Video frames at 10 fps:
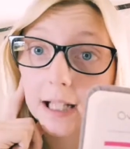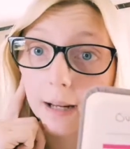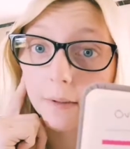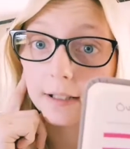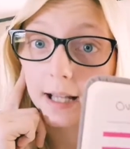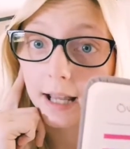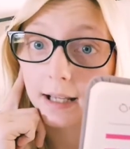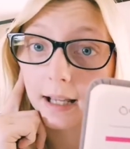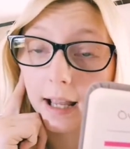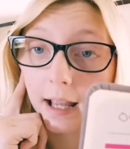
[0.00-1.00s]
time to
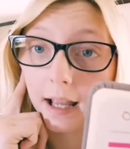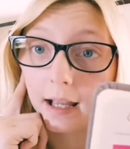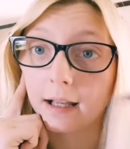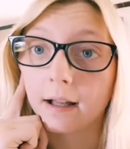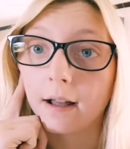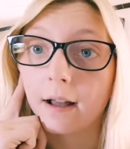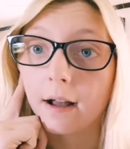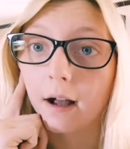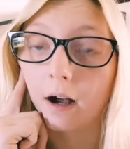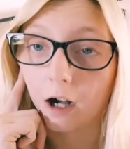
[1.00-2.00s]
take a
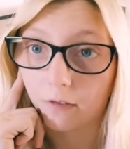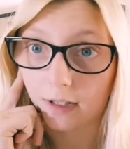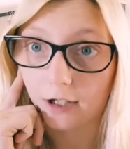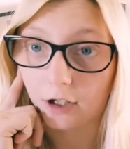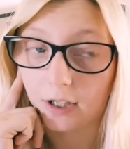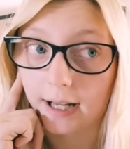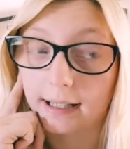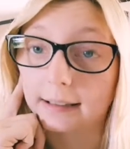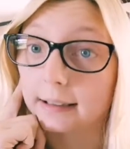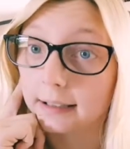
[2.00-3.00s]
ovulation
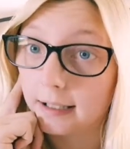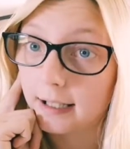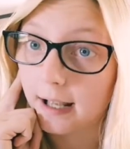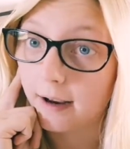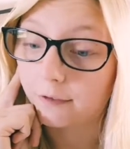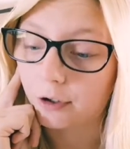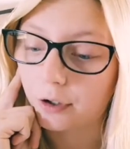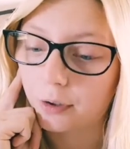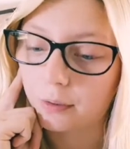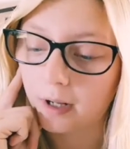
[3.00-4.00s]
test is in the
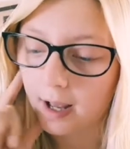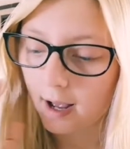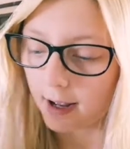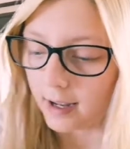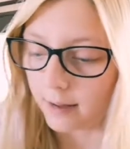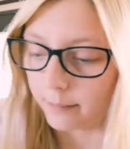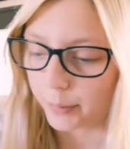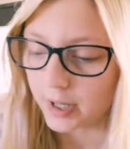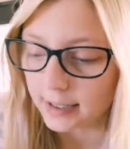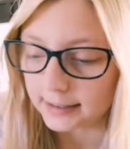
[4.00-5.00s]
afternoon.
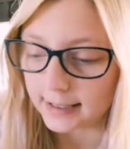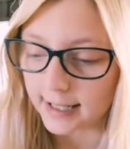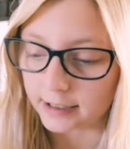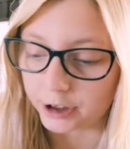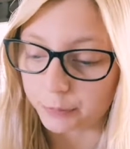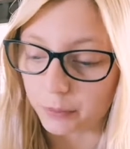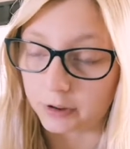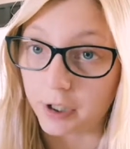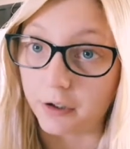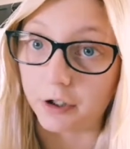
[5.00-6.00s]
Pregnancy tests, you're
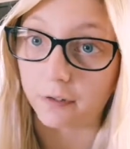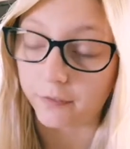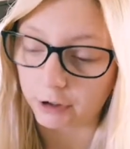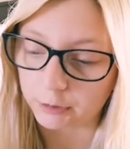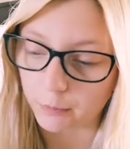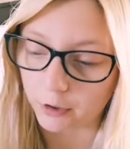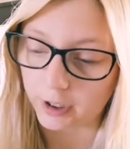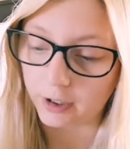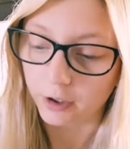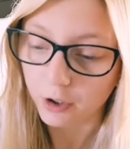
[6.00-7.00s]
supposed to use your first
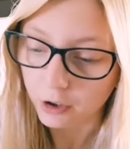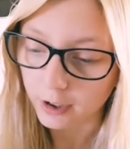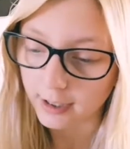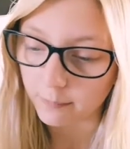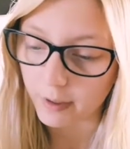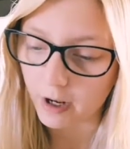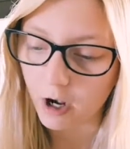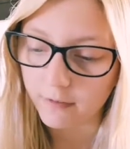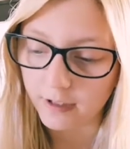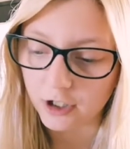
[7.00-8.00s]
morning urine, but
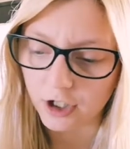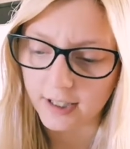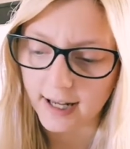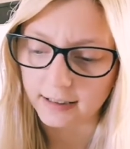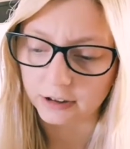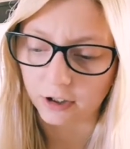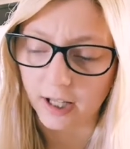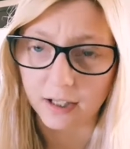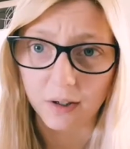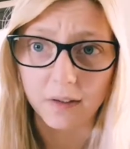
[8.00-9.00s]
ovulation tests are
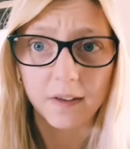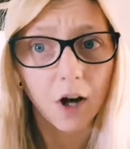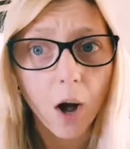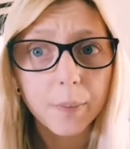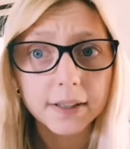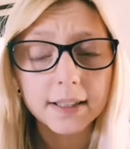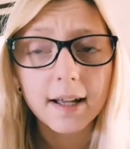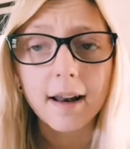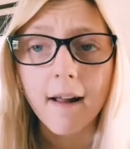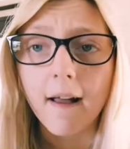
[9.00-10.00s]
like the
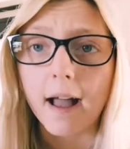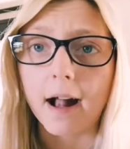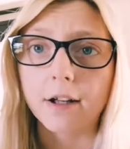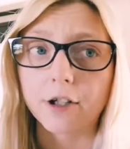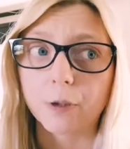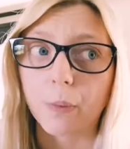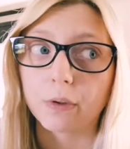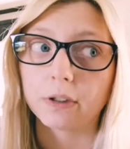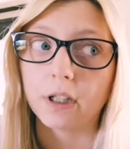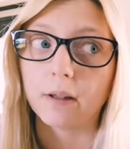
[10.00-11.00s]
opposite, and you're
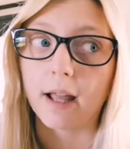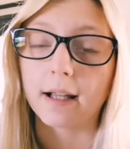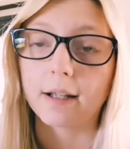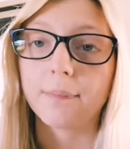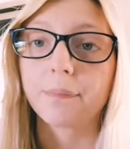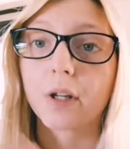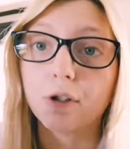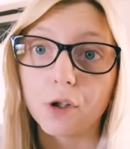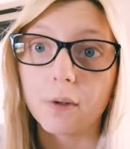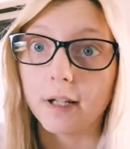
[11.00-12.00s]
supposed to
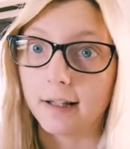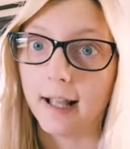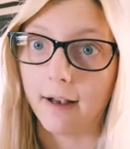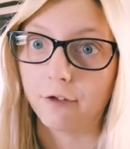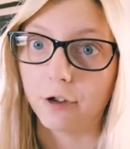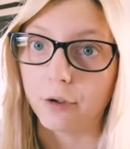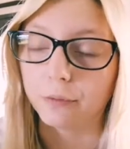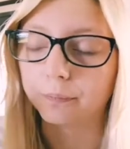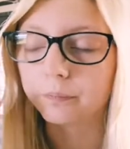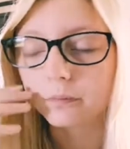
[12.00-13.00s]
do it in the afternoon.